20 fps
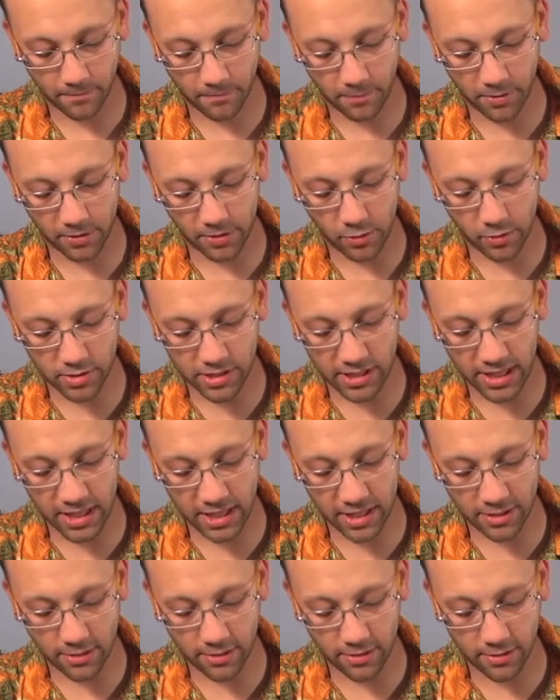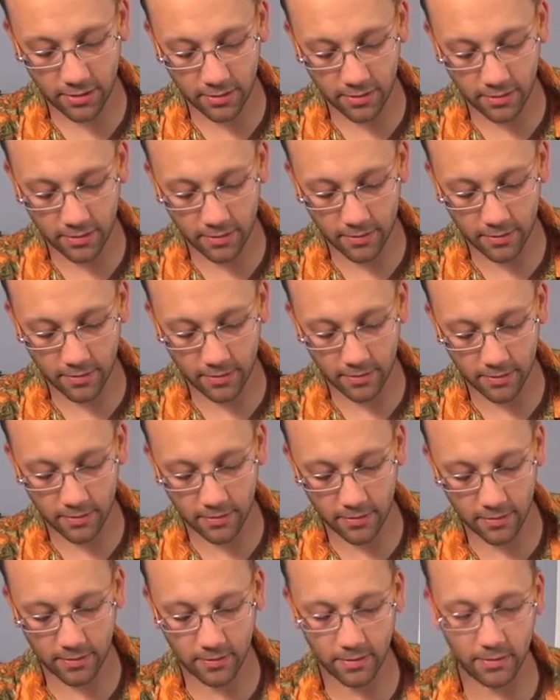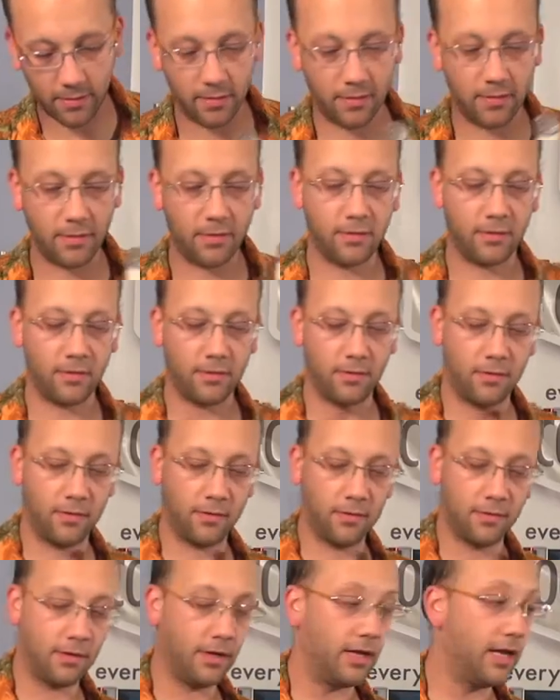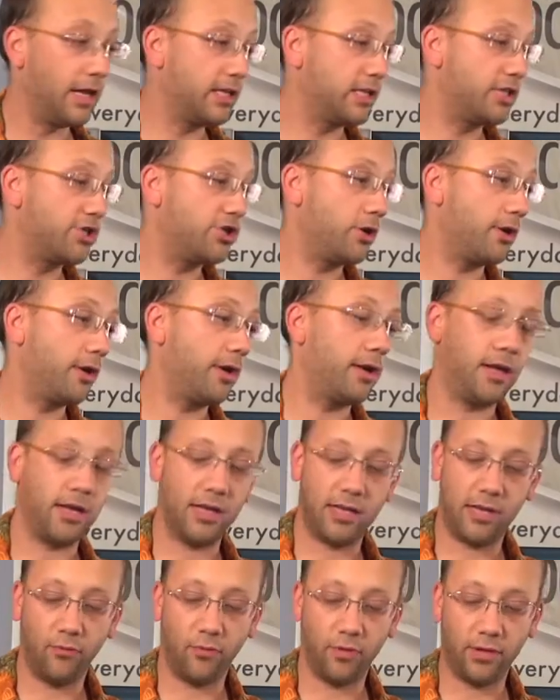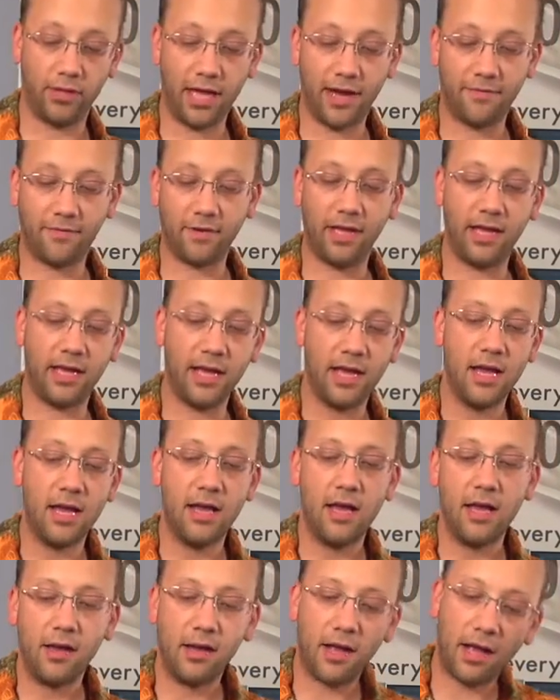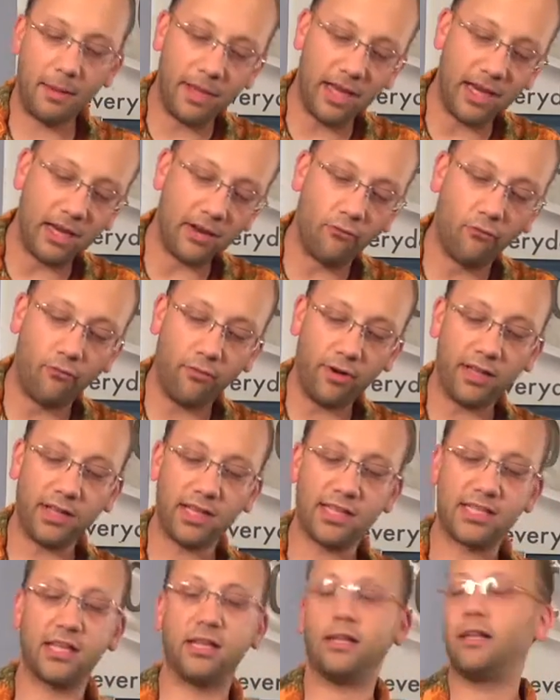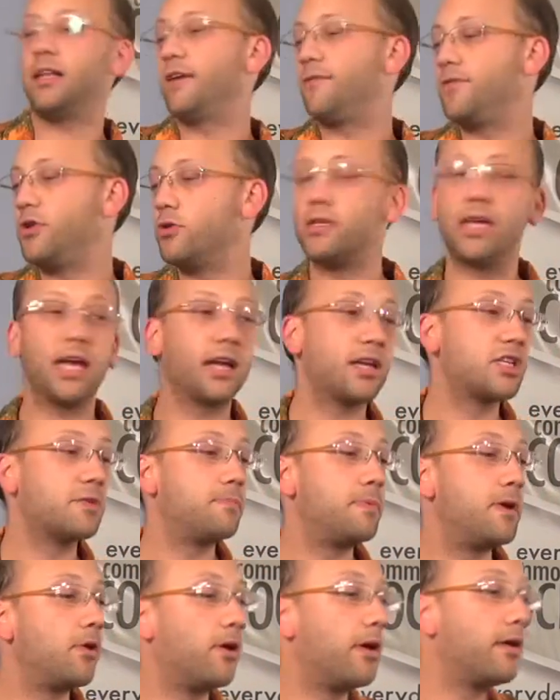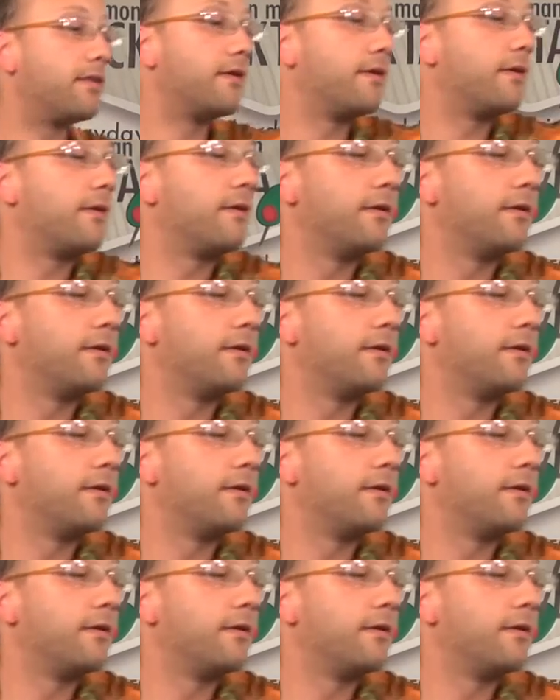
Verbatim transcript: Put those together. This should taste interesting. It should. It will definitely... I mean, realistically, if you take a spirit...